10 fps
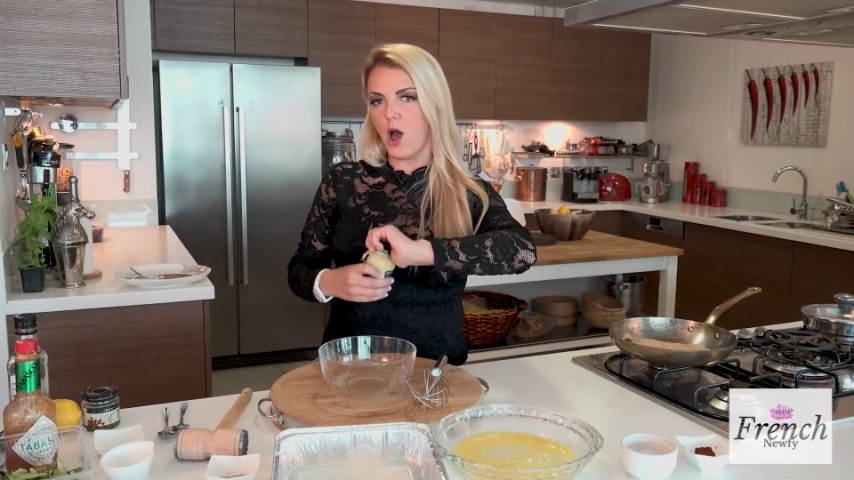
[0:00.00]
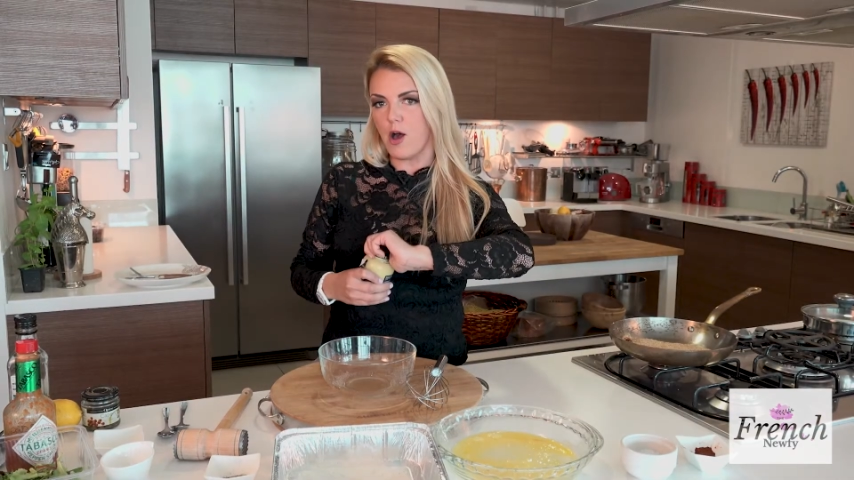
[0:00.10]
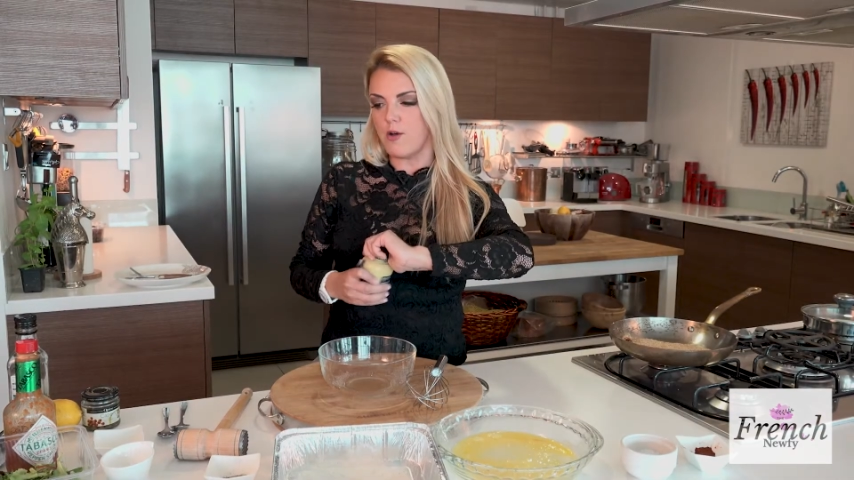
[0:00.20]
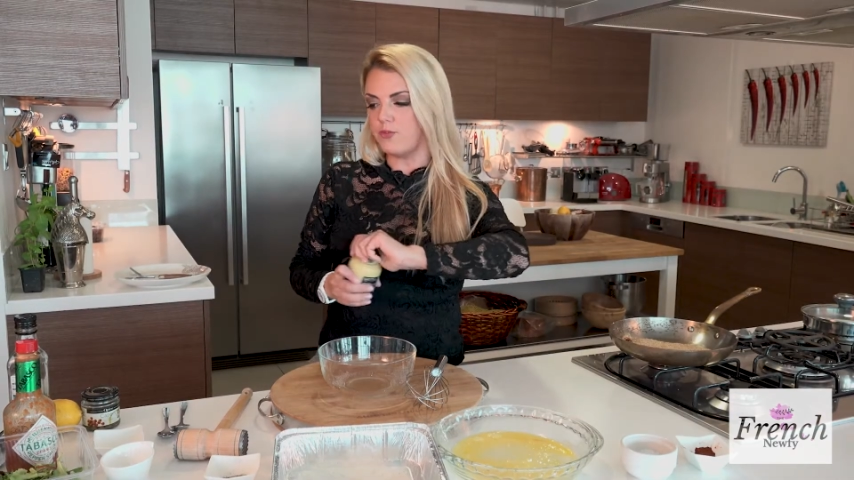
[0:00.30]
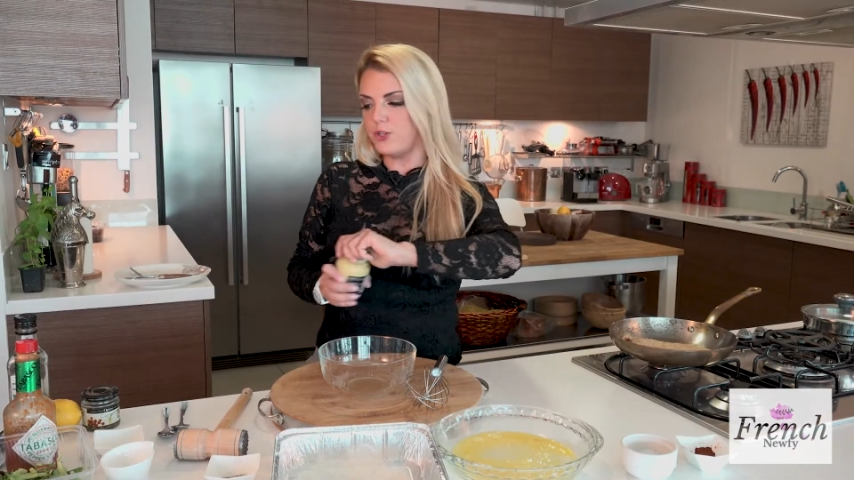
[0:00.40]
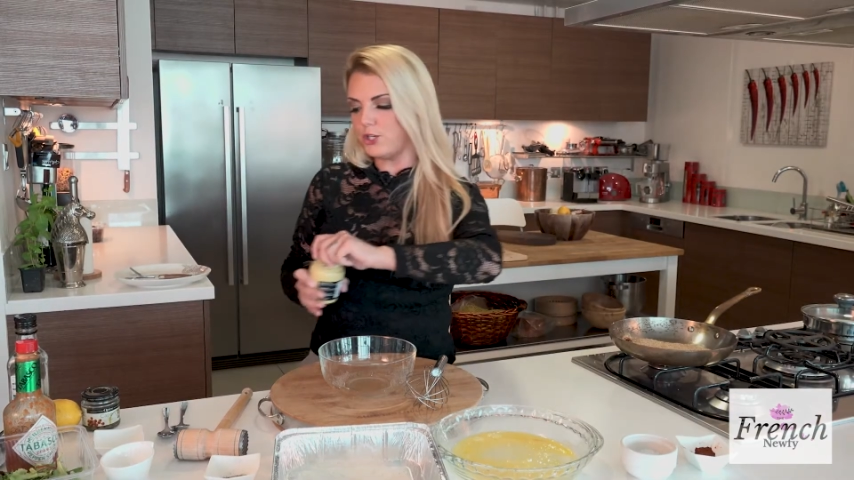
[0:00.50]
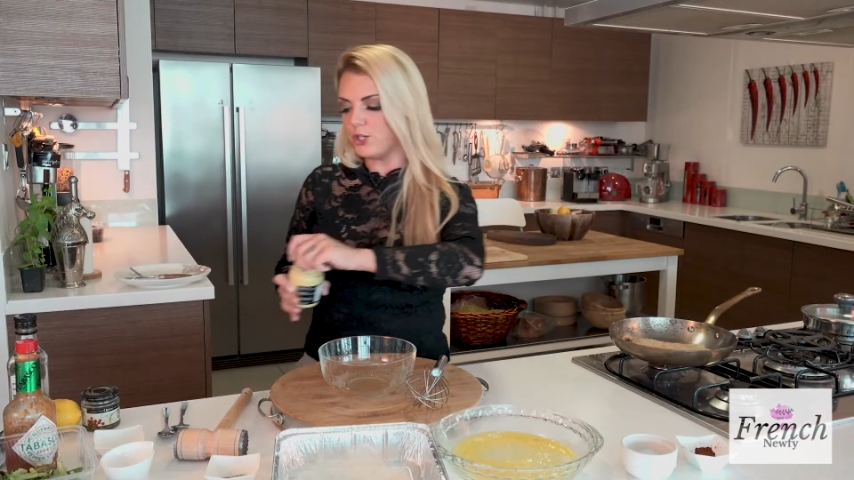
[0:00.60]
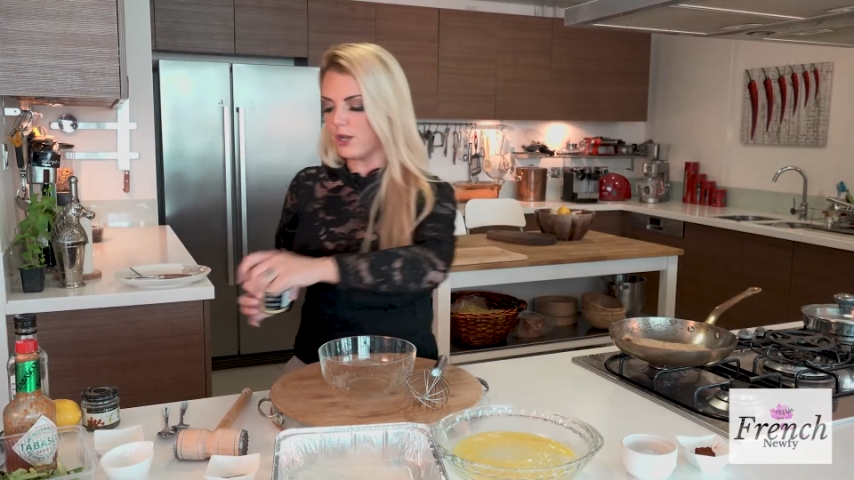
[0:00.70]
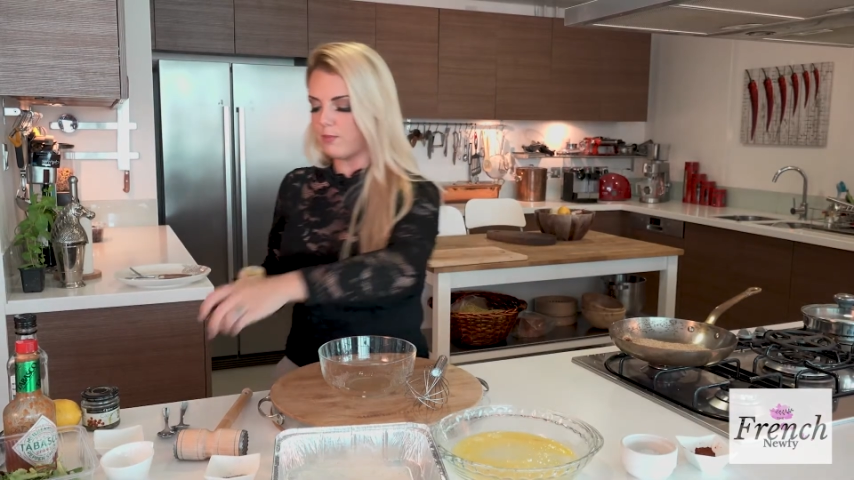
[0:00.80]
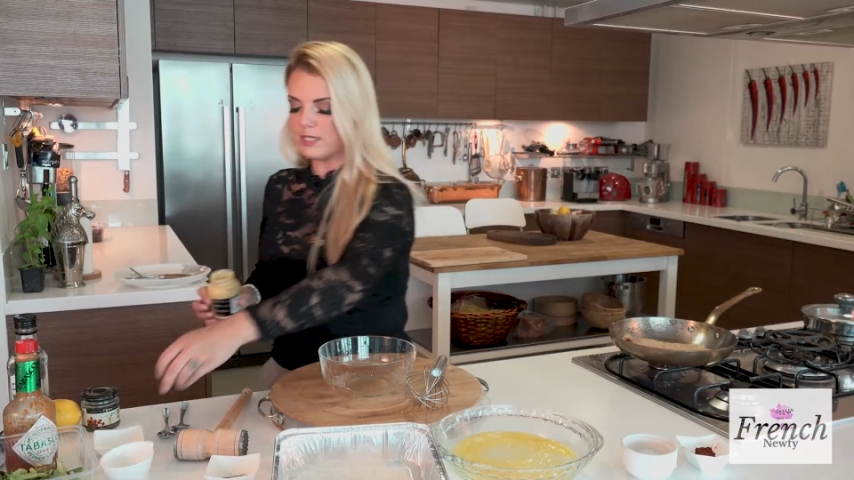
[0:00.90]
of
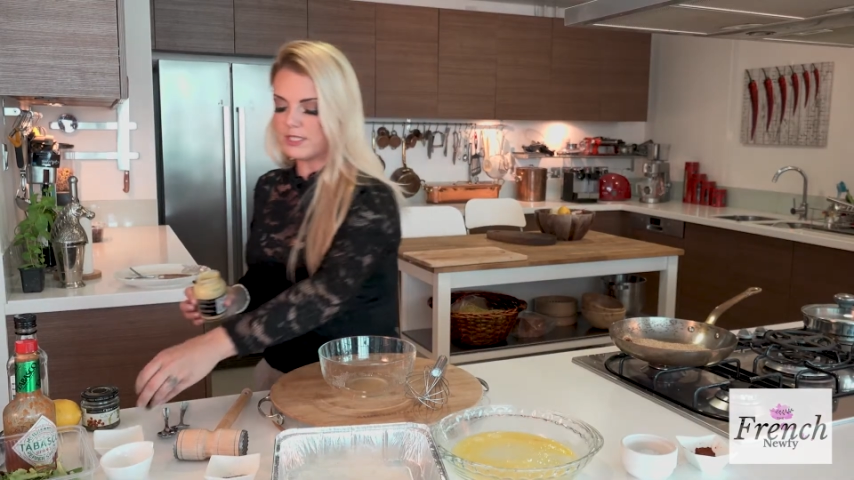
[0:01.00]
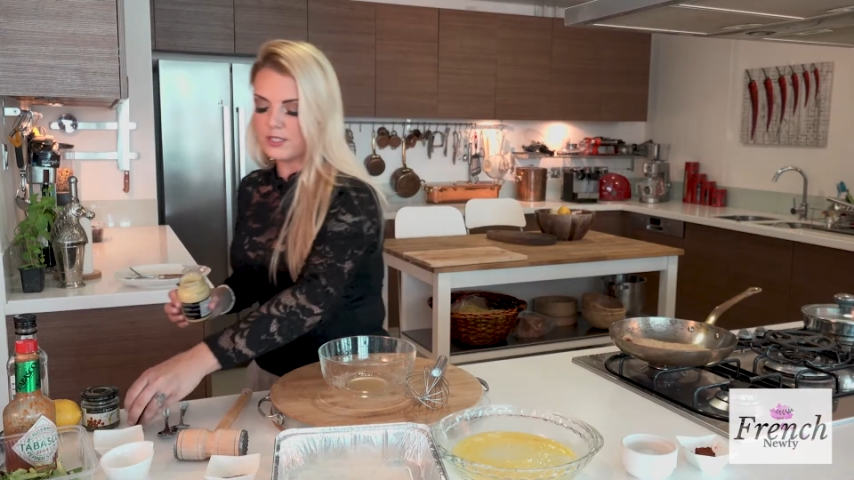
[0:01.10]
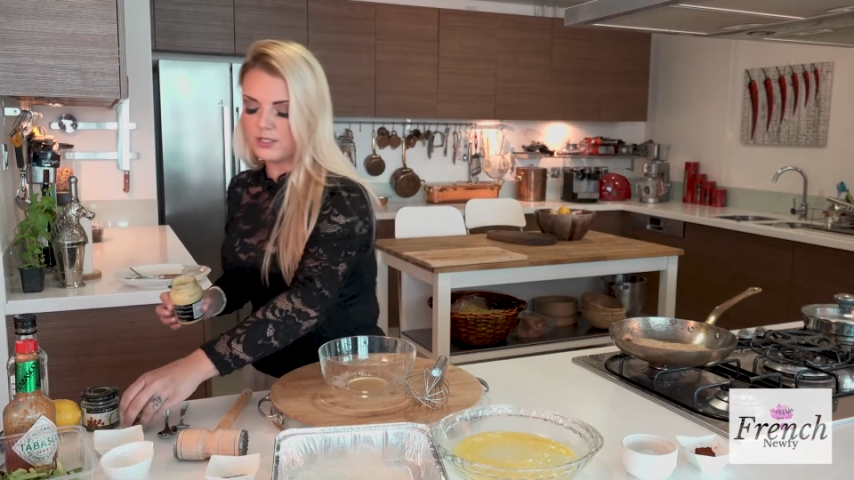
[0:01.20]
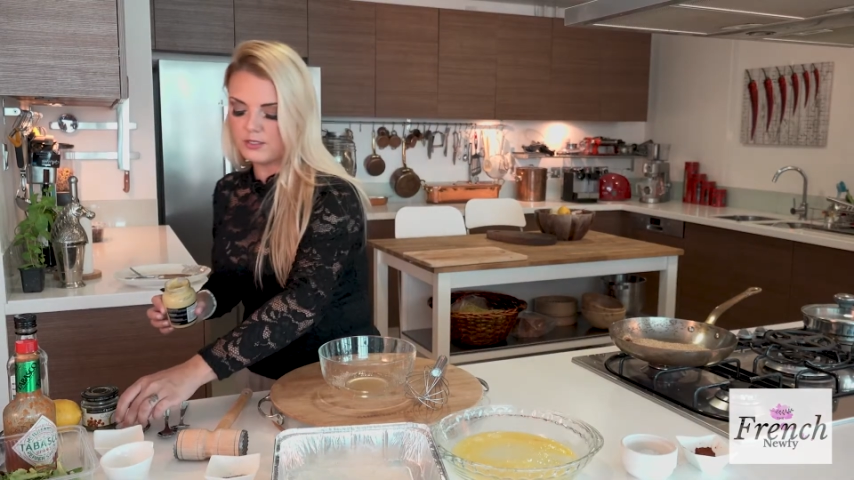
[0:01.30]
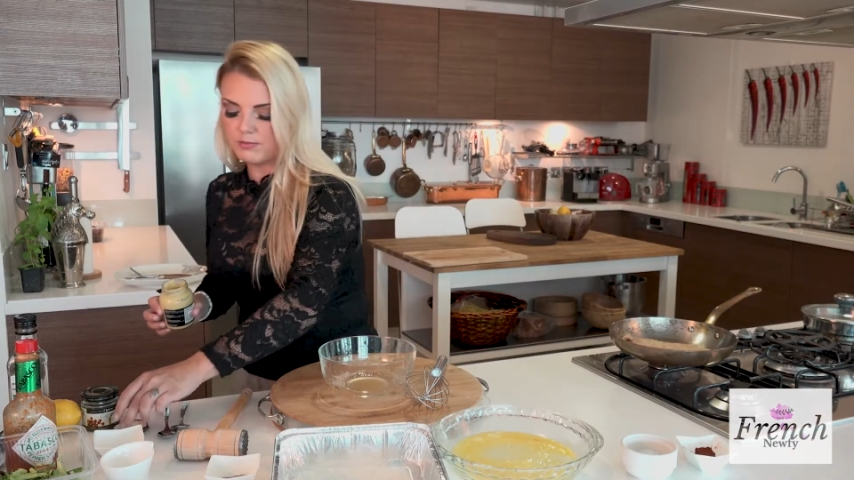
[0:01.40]
Dijon mustard.